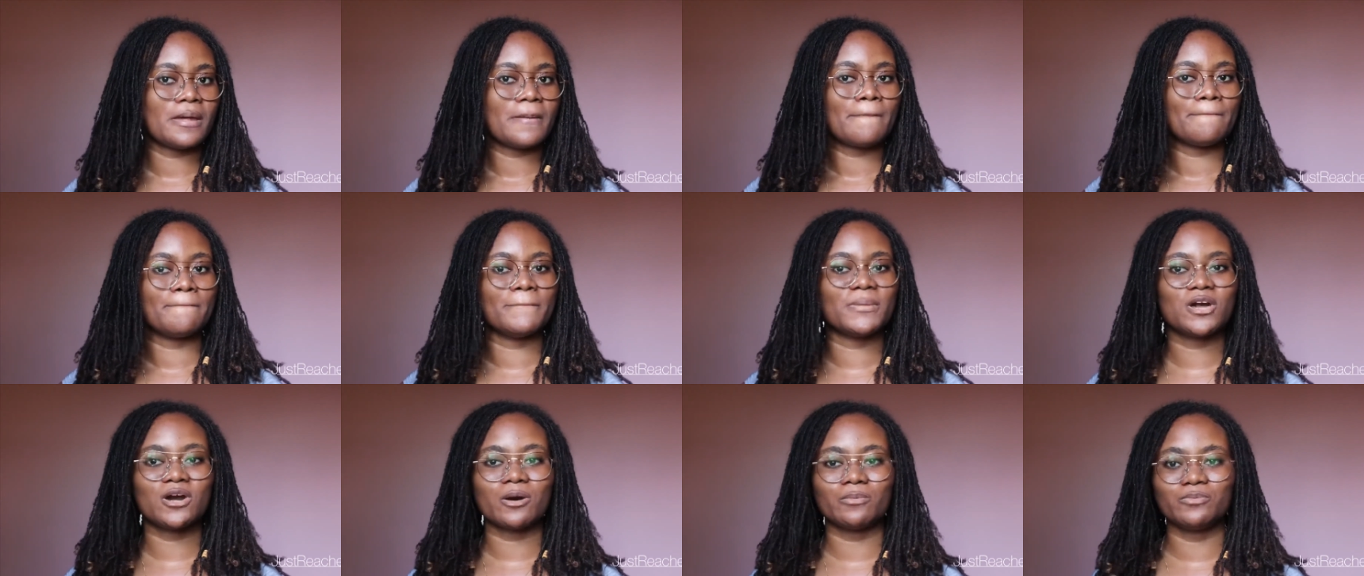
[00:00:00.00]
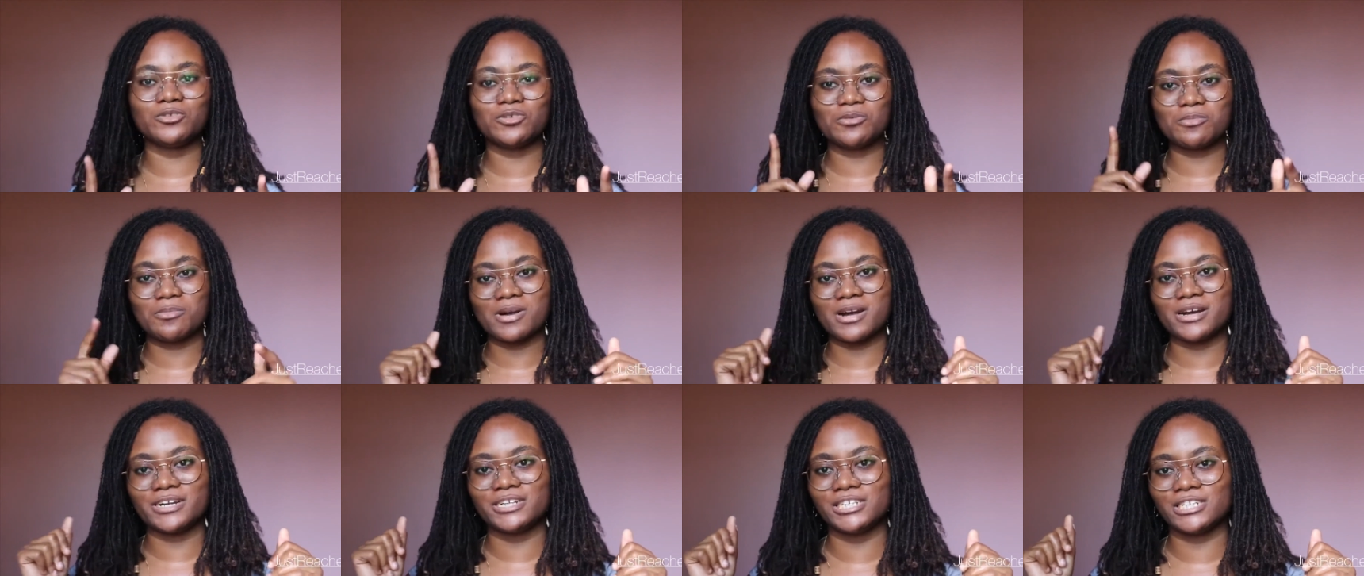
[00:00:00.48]
Big up to
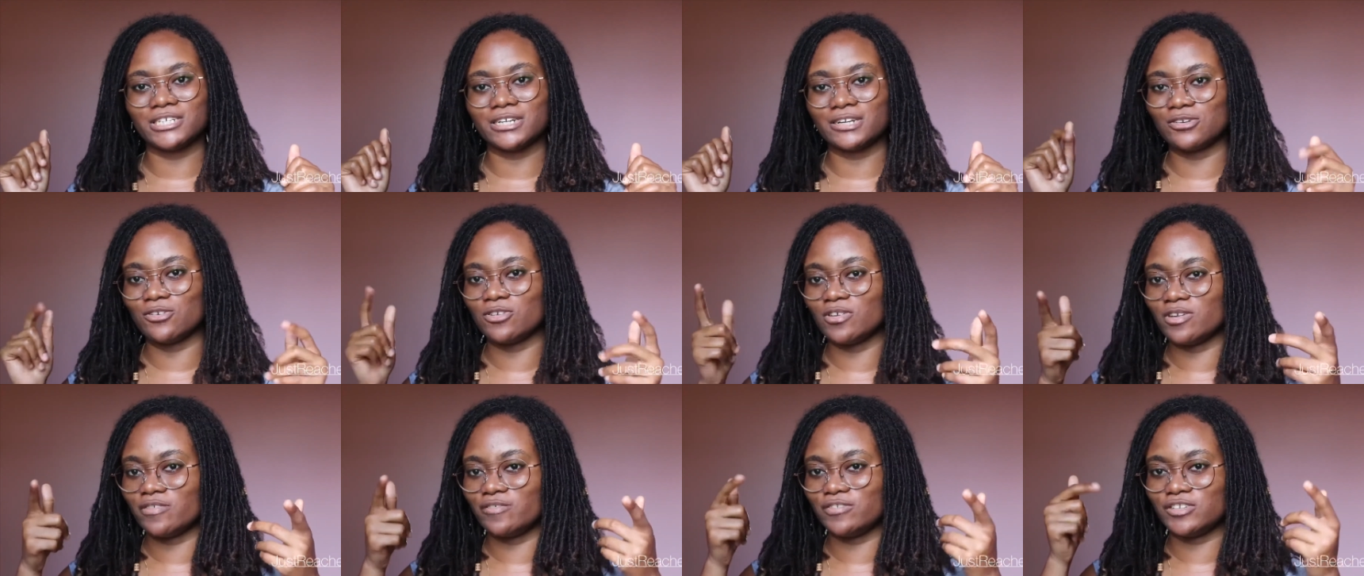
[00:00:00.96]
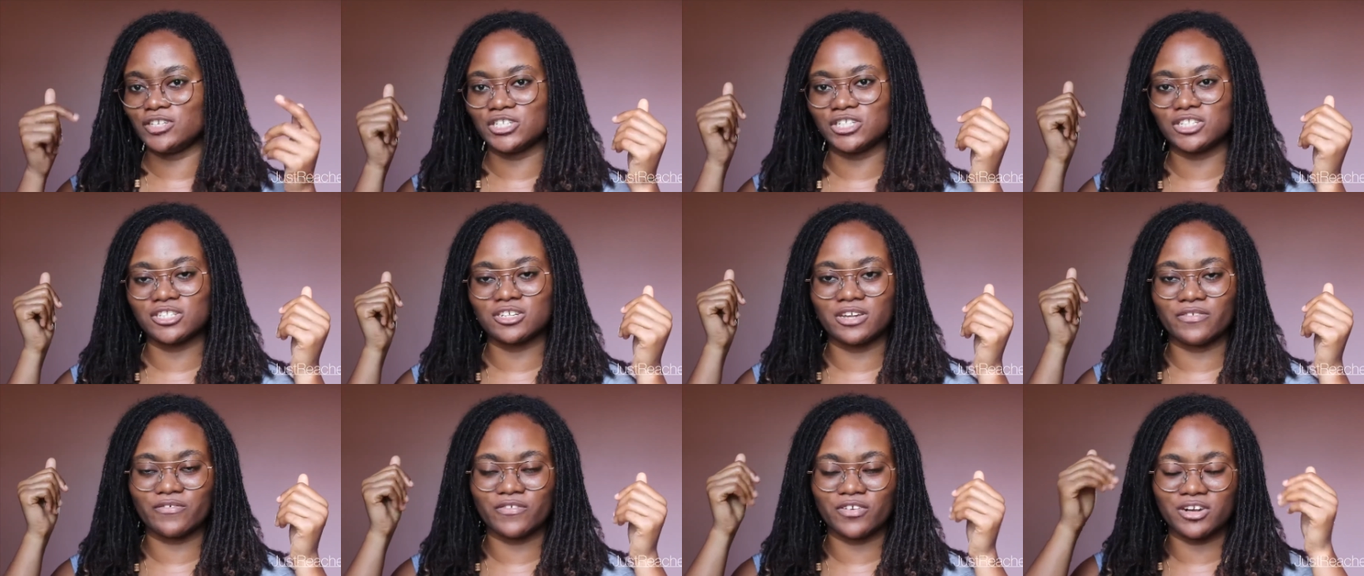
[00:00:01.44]
Marsha. I don't know if she's
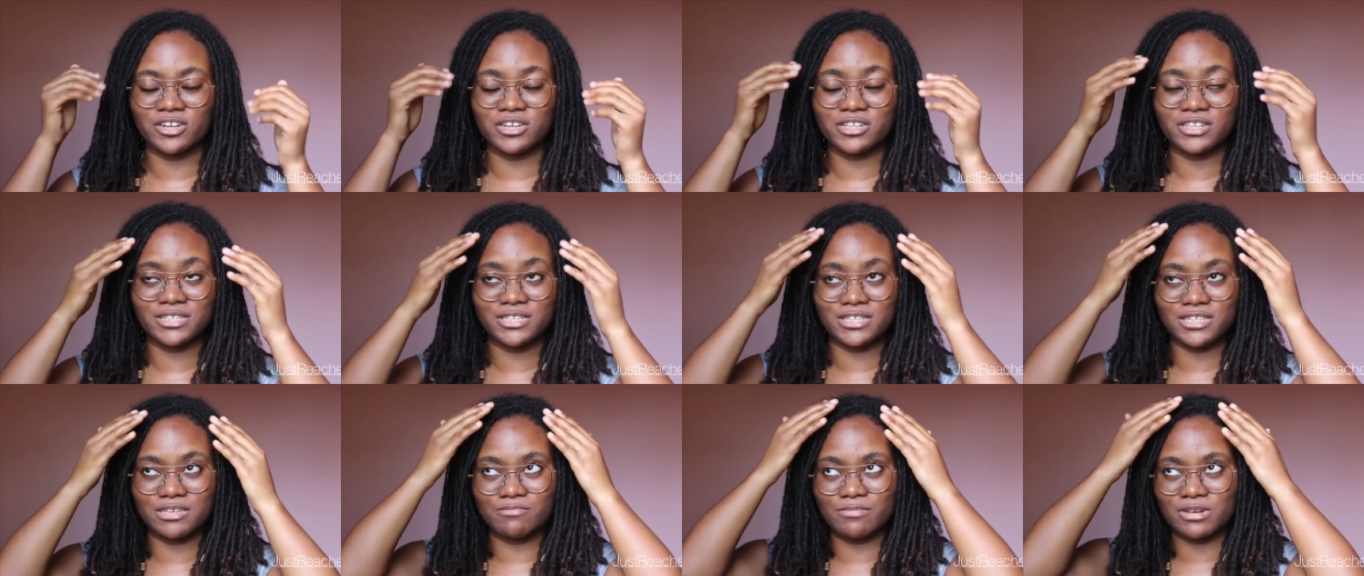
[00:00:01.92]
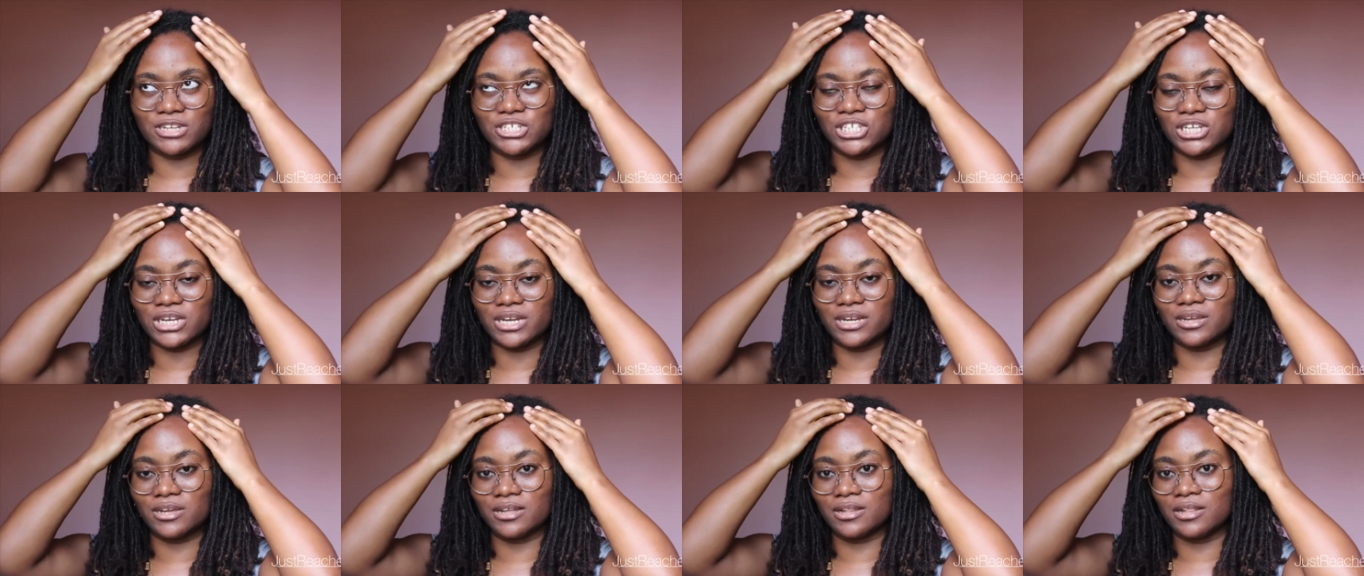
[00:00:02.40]
ever gonna see my
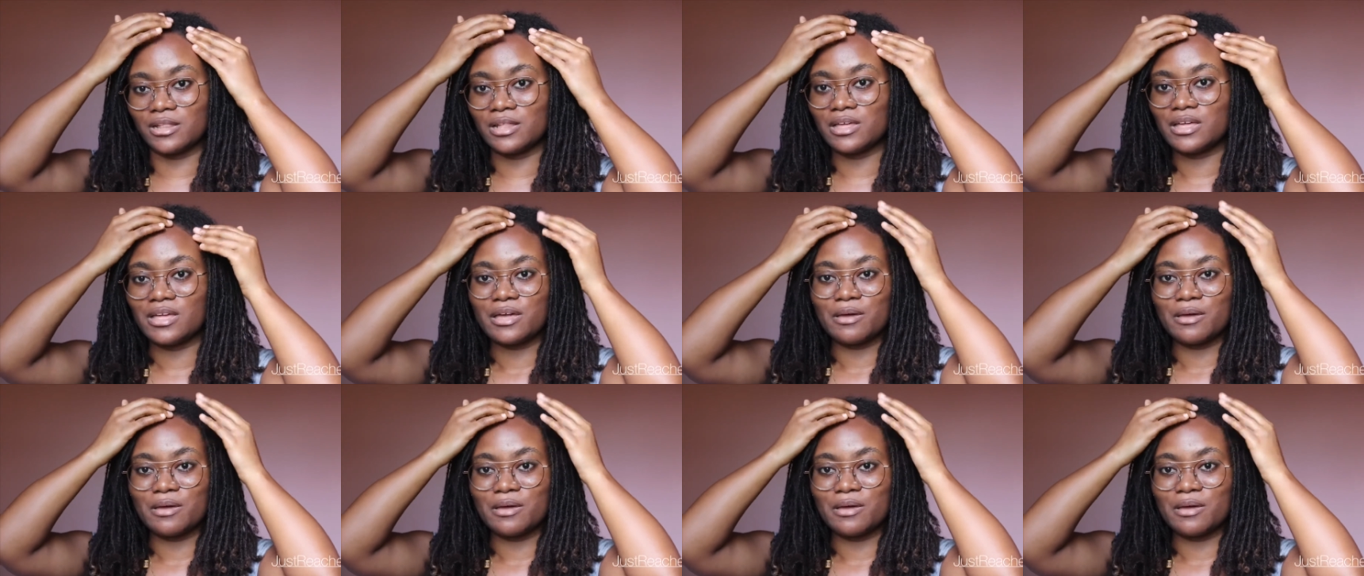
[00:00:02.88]
channel,